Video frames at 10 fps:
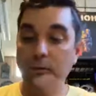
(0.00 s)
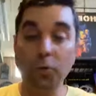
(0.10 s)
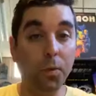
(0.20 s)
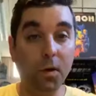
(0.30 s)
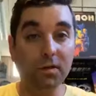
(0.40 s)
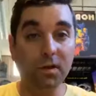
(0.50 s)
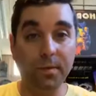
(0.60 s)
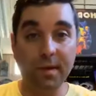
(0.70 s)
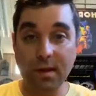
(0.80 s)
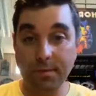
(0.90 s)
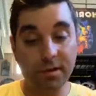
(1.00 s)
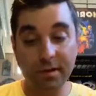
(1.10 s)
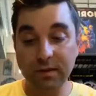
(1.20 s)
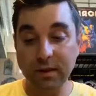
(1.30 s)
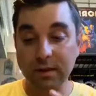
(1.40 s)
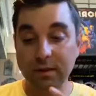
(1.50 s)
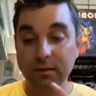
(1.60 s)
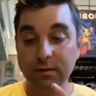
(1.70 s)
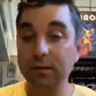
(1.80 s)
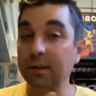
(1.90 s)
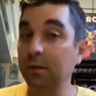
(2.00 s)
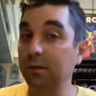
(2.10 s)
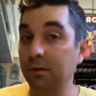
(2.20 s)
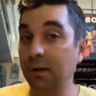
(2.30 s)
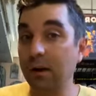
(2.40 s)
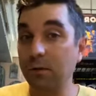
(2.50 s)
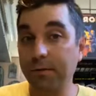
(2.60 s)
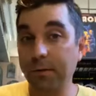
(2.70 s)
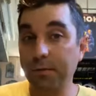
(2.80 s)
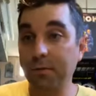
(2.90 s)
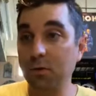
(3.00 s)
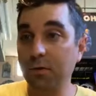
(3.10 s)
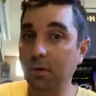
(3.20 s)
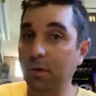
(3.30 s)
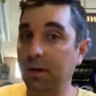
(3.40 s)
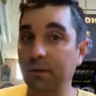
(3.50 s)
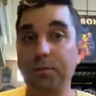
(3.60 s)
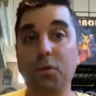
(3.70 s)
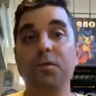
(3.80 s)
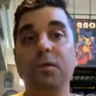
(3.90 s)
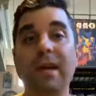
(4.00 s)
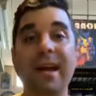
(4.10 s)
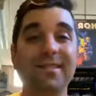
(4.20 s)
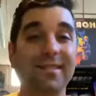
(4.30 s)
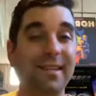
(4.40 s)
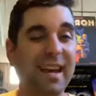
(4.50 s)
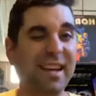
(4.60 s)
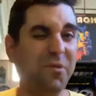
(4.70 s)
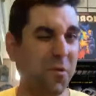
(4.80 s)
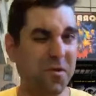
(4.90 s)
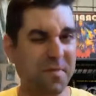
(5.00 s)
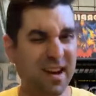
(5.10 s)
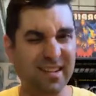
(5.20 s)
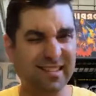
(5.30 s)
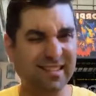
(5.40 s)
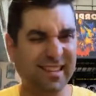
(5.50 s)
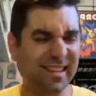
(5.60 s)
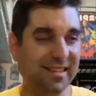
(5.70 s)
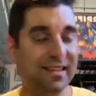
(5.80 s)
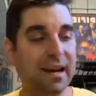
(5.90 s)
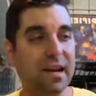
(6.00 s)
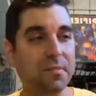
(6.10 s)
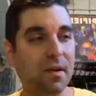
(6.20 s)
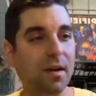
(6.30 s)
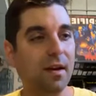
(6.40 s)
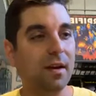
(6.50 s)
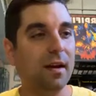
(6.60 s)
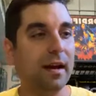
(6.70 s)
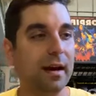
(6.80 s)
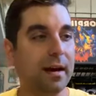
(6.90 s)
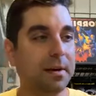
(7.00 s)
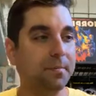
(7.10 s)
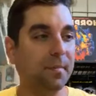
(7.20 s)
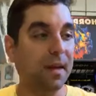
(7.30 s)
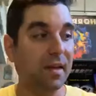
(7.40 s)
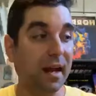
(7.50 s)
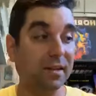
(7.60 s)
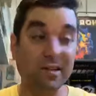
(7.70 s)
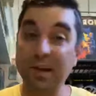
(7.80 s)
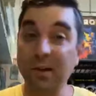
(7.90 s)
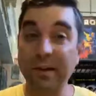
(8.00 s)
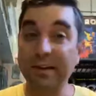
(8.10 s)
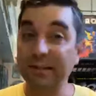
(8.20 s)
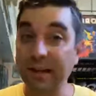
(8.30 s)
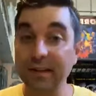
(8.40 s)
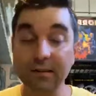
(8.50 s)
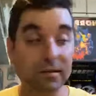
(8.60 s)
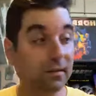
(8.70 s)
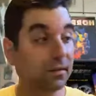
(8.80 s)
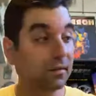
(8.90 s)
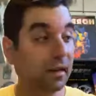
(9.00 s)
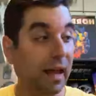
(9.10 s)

Rulebooks are being printed. Stickers are out for approval and an approval test. I can order boxes at any time. And then I just got to look at dice.